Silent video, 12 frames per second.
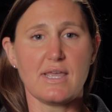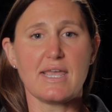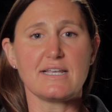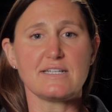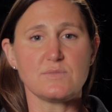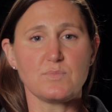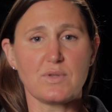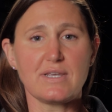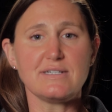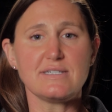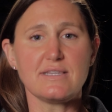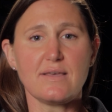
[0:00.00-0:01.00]

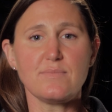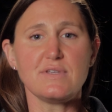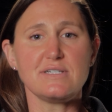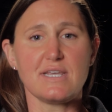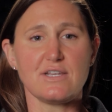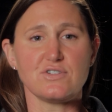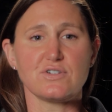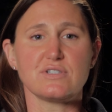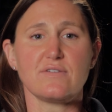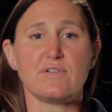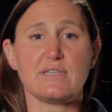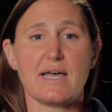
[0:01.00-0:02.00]
explain to them the dangers
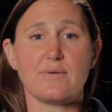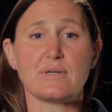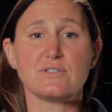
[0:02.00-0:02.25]
of allowing